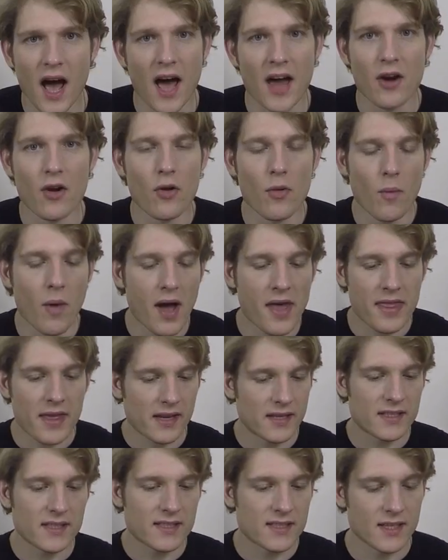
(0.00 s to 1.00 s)
I don't know why
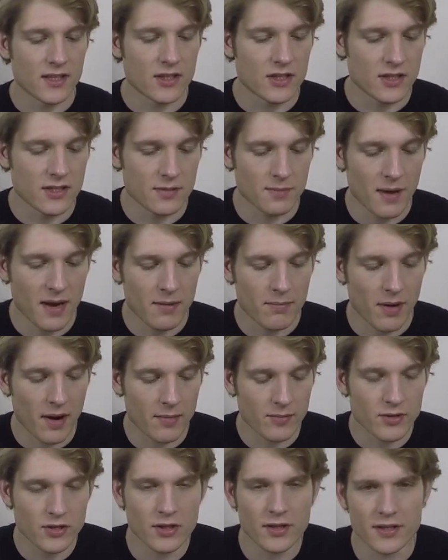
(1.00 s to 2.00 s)
that distinction is made, but
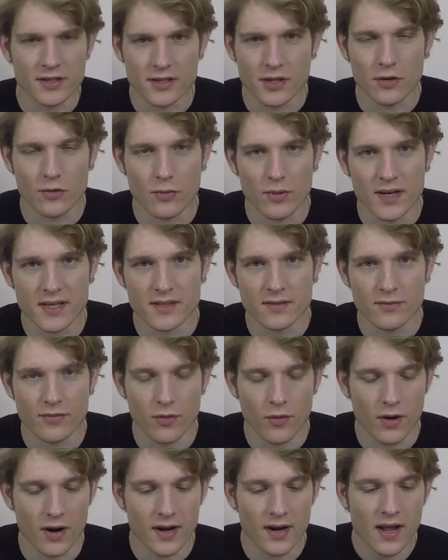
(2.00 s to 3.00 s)
I'm sure there's a good reason
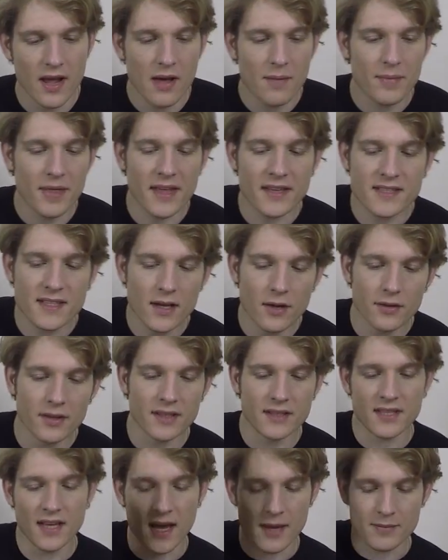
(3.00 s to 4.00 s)
for it. But that's the only
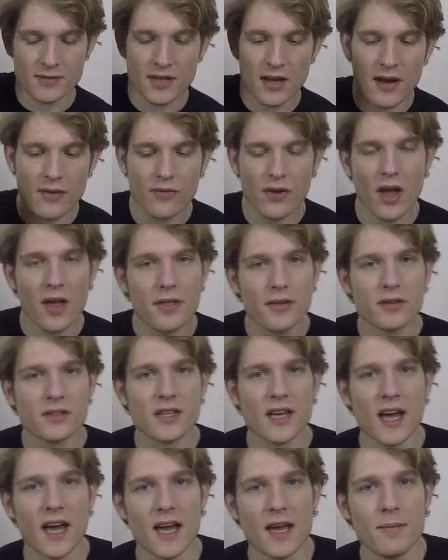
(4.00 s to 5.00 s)
time. So every other
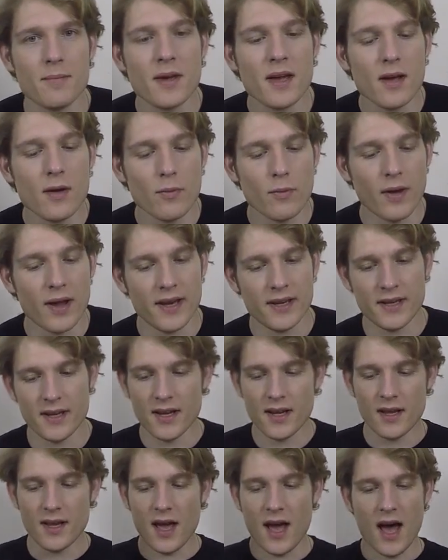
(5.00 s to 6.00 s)
time when
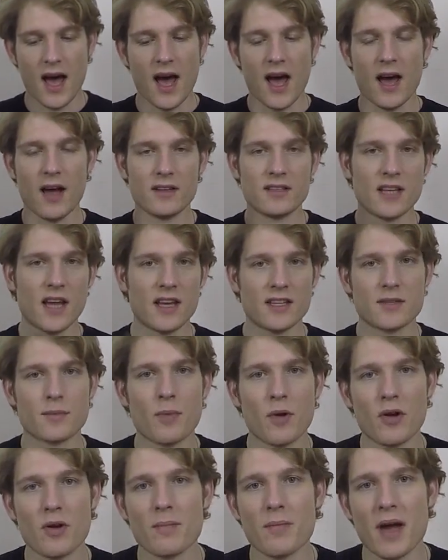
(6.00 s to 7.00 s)
ties are
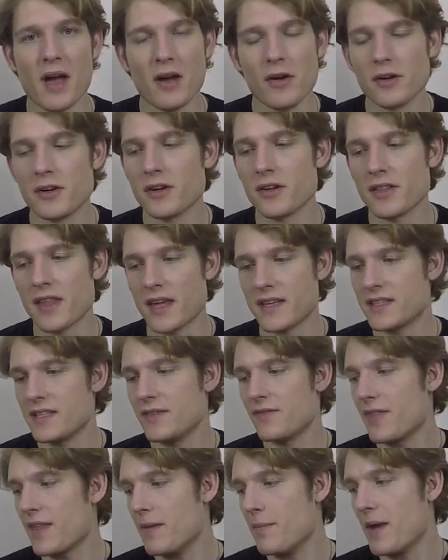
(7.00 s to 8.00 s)
broken by honor, that's
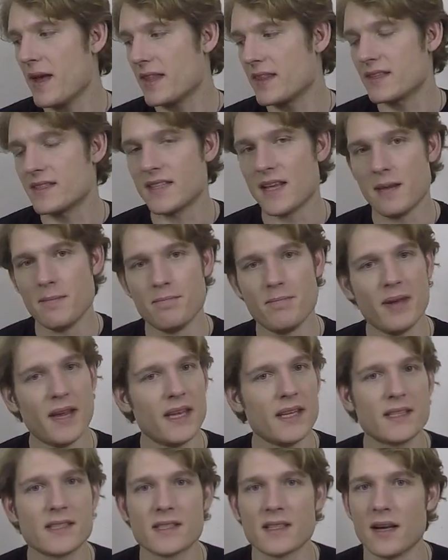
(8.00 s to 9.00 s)
if they make the same
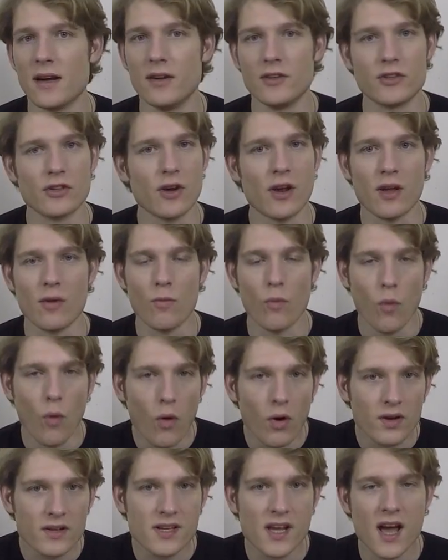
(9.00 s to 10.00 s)
bids during
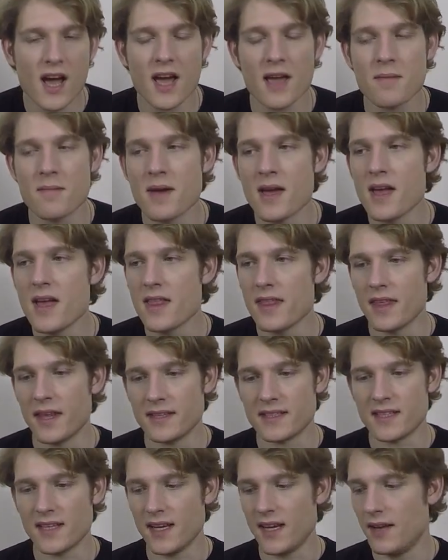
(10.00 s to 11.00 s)
wartime.
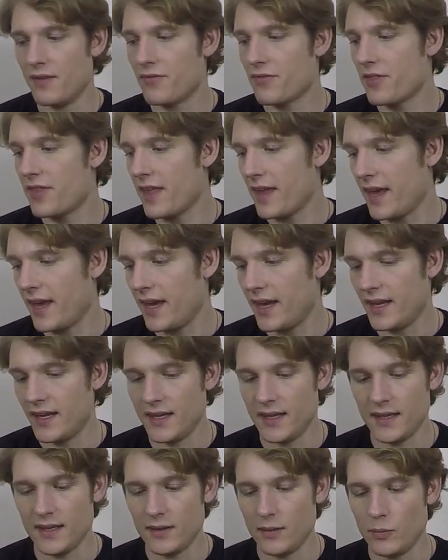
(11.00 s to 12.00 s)
That's if
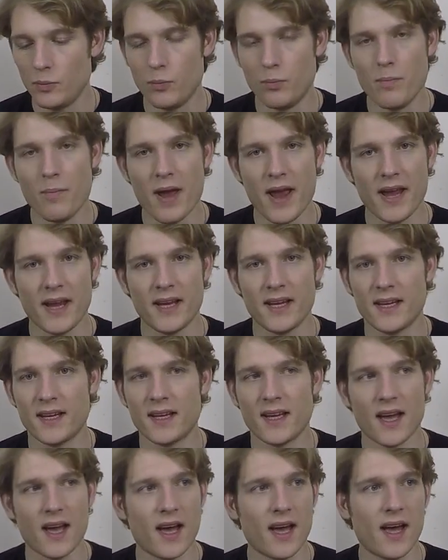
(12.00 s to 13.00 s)
they make
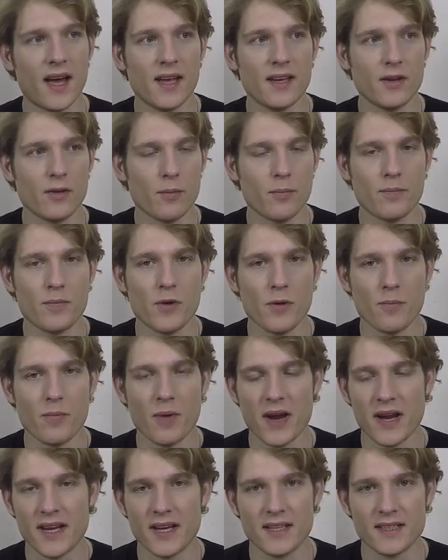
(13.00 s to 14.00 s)
you're
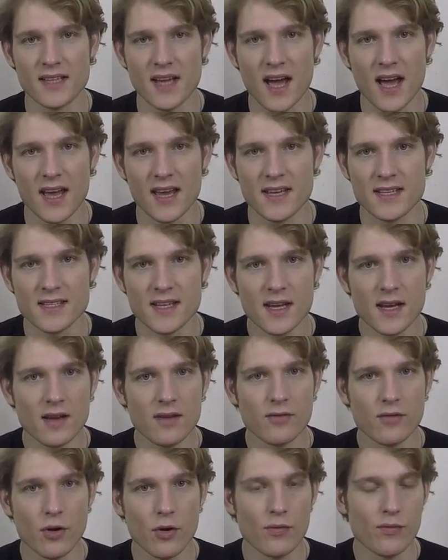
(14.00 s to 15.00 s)
breaking ties
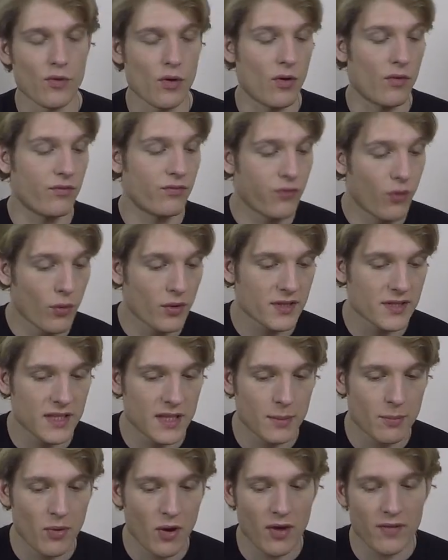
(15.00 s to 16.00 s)
for overall force in
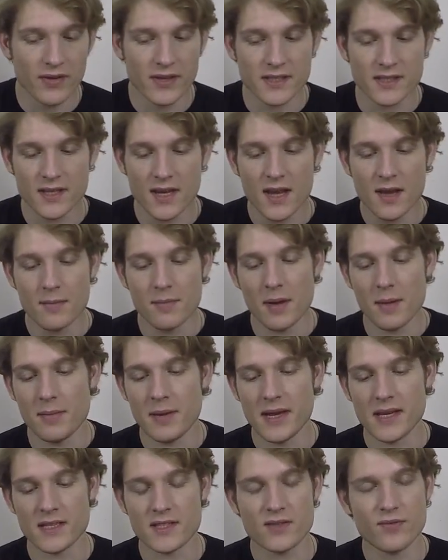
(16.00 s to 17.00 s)
the province.
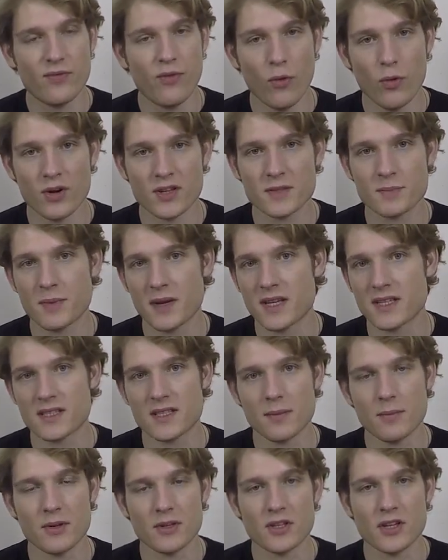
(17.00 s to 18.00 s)
Maybe it's force because
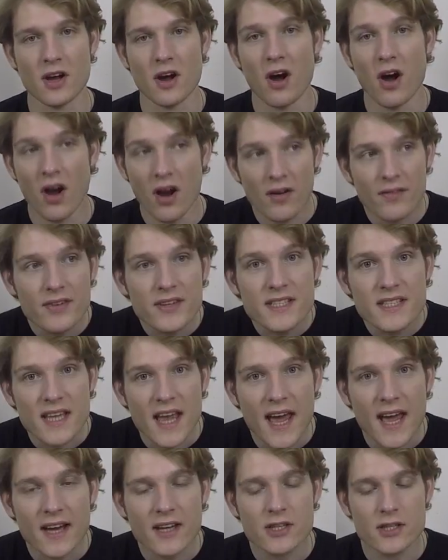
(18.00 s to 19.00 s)
someone took a harvest
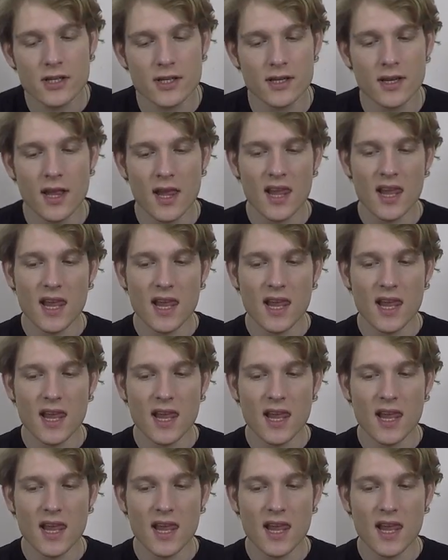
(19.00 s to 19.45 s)
action.